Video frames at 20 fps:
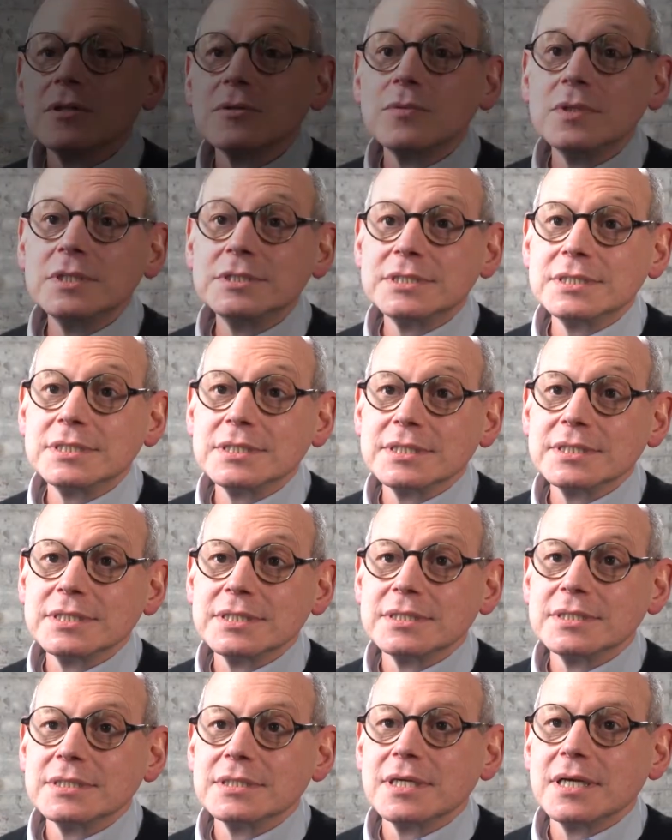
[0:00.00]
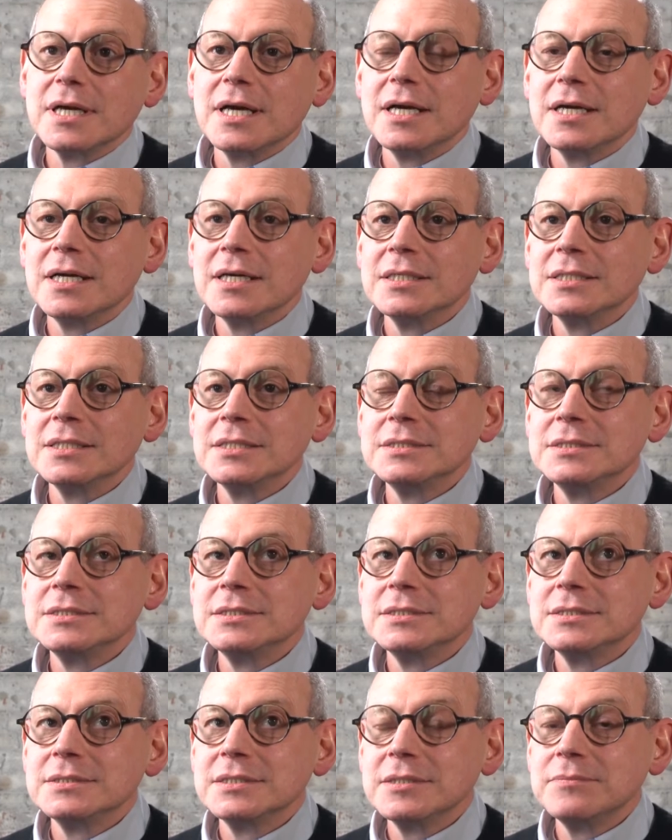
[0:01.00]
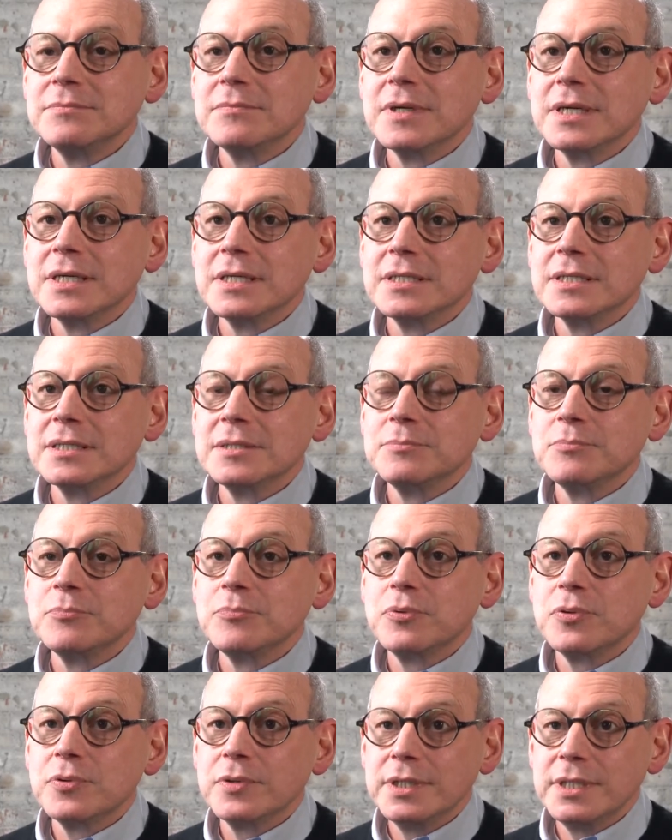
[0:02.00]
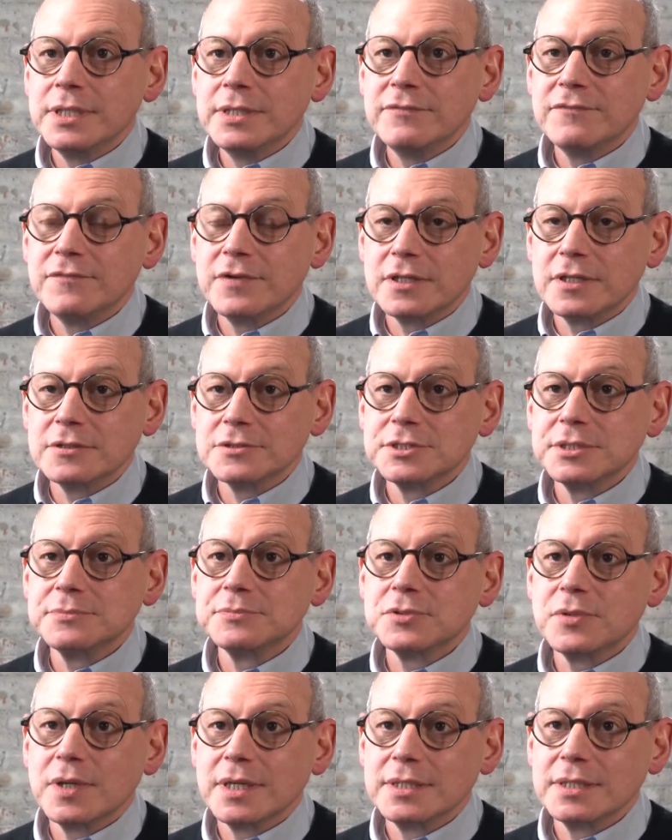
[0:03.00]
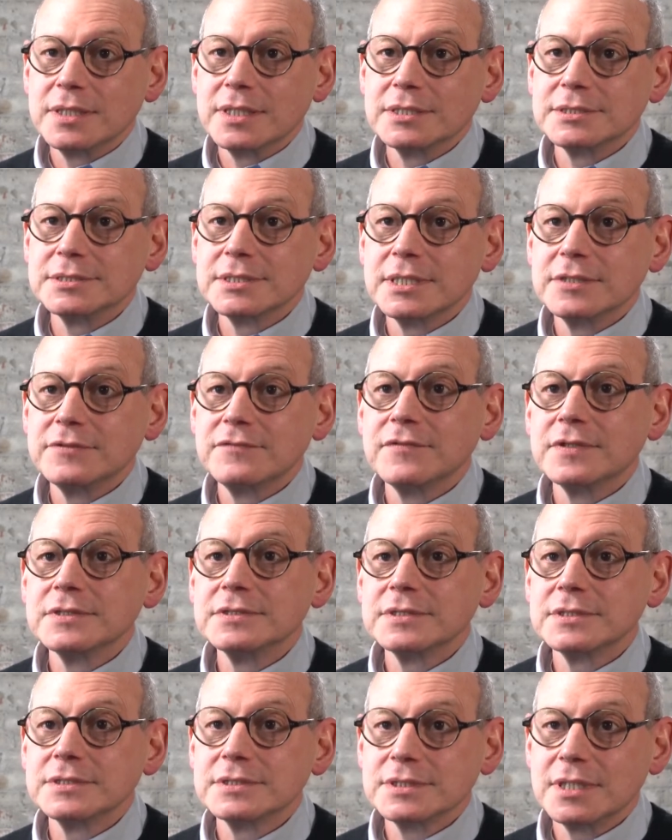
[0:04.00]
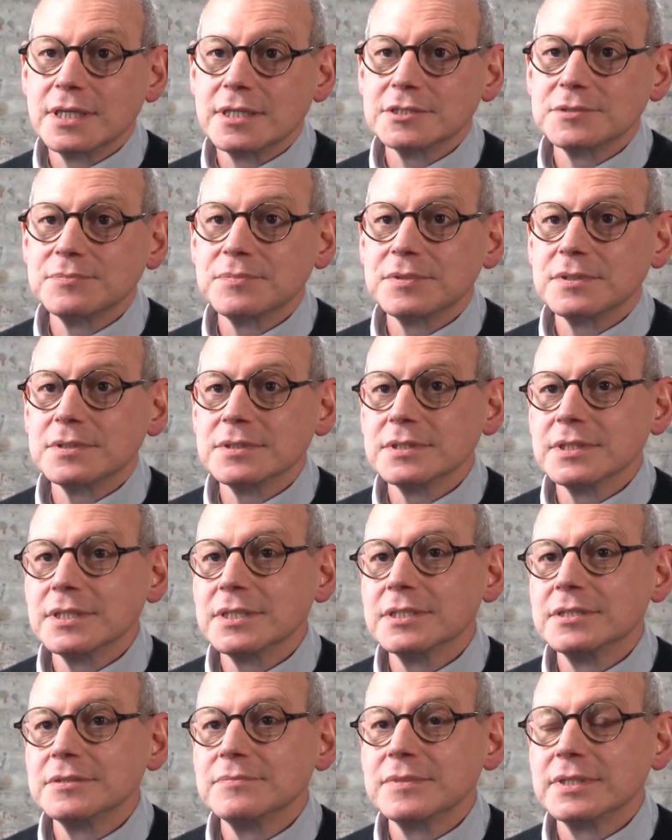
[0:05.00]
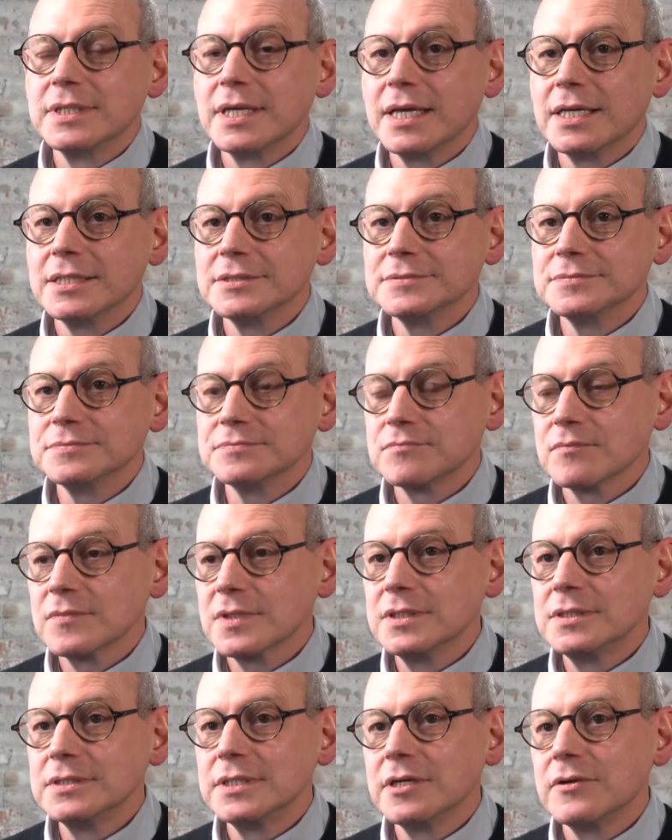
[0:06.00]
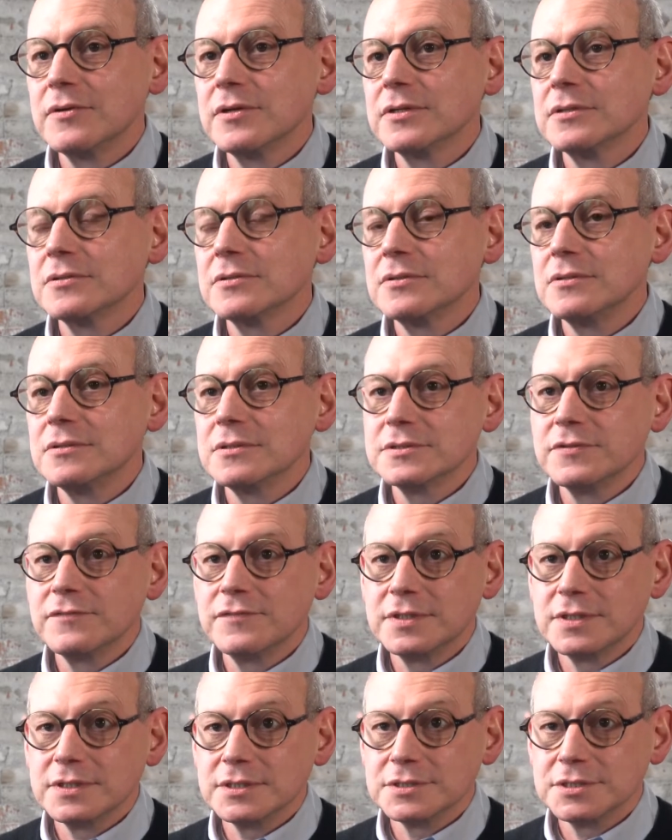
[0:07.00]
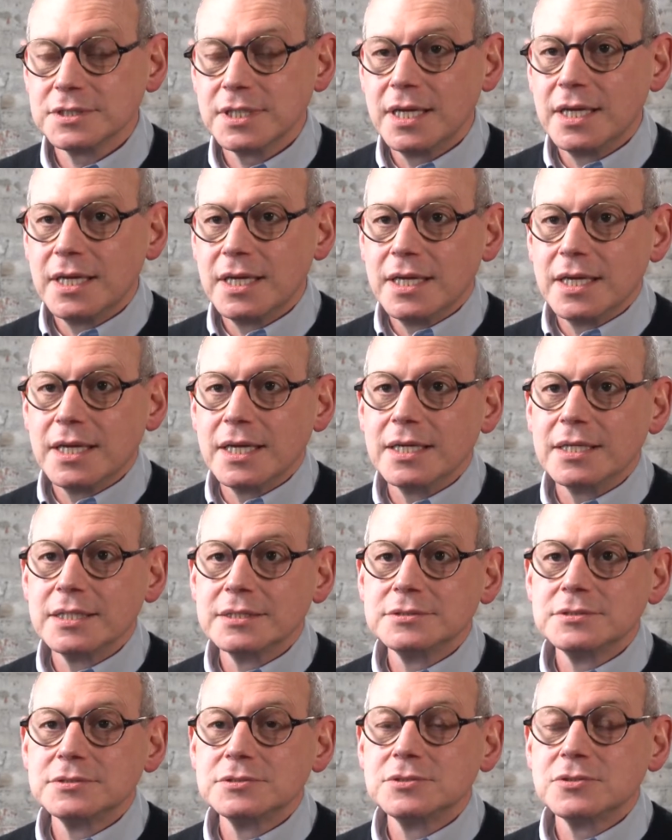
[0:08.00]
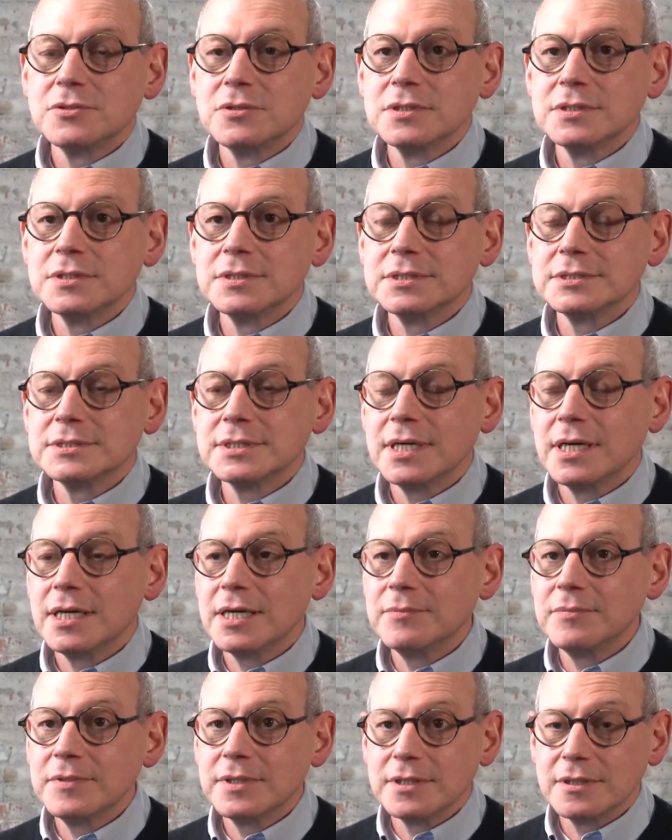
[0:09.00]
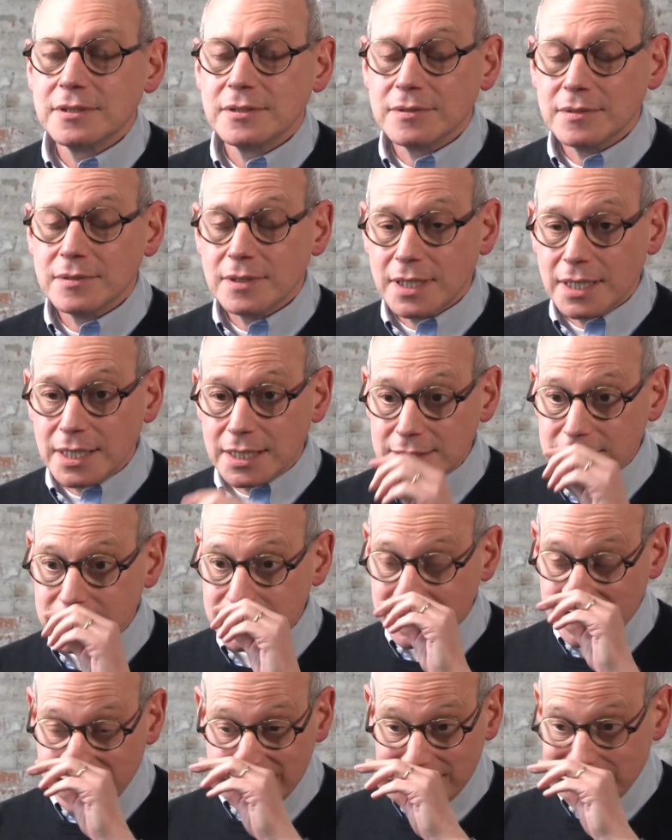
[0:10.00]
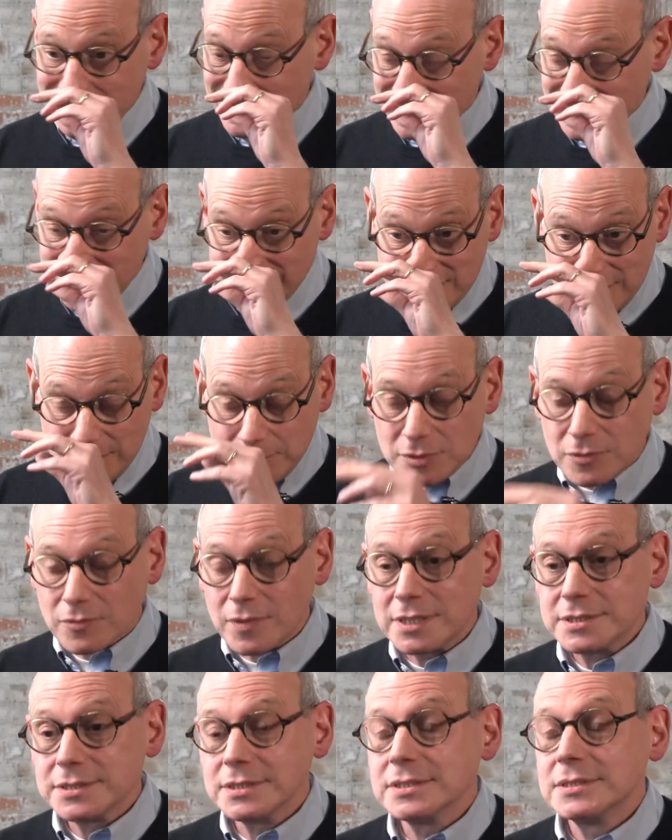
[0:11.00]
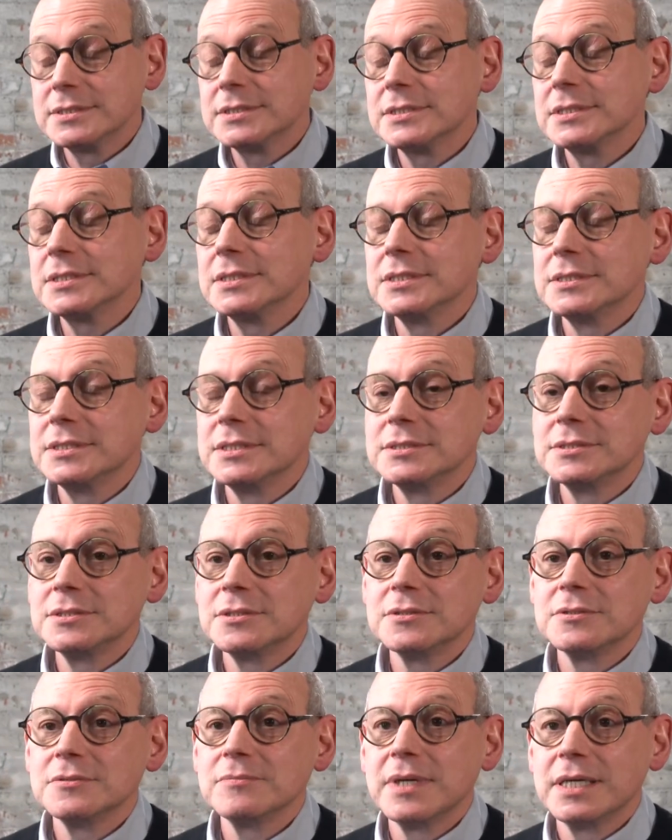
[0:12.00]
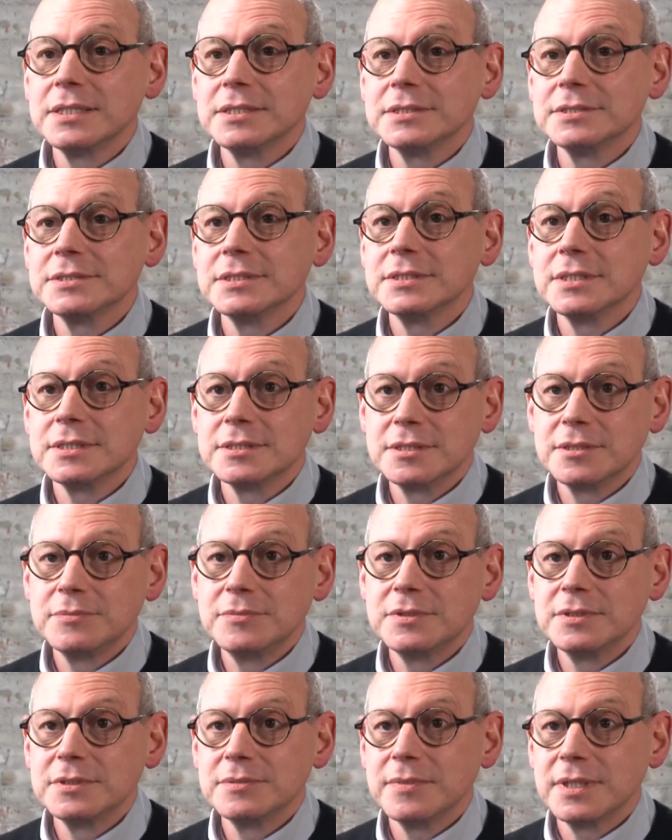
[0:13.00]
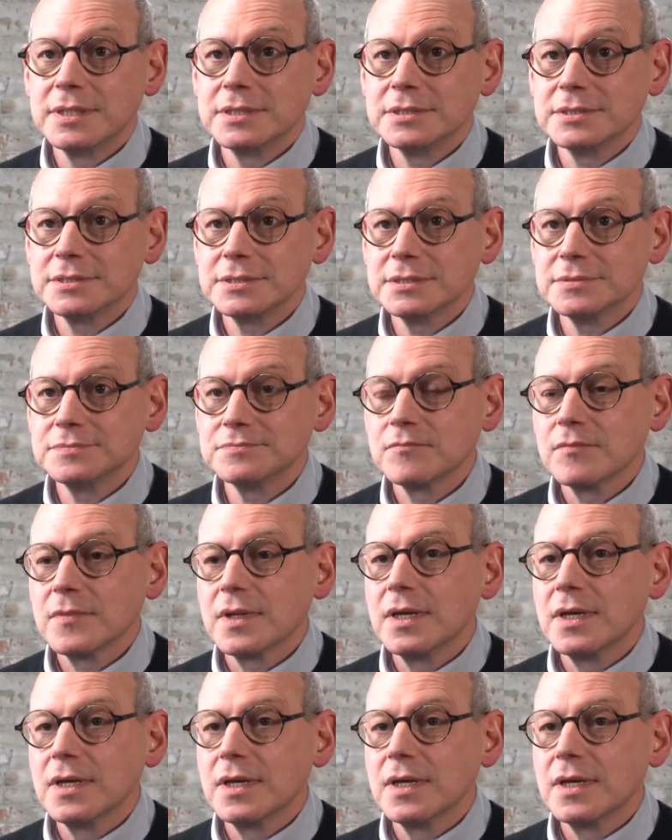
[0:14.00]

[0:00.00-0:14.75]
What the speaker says: Well, originally I did my pre-fellowship training at St. Vincent's Hospital in Manhattan in an area called the Village. And during the time there, I did a double residency in internal medicine and community medicine.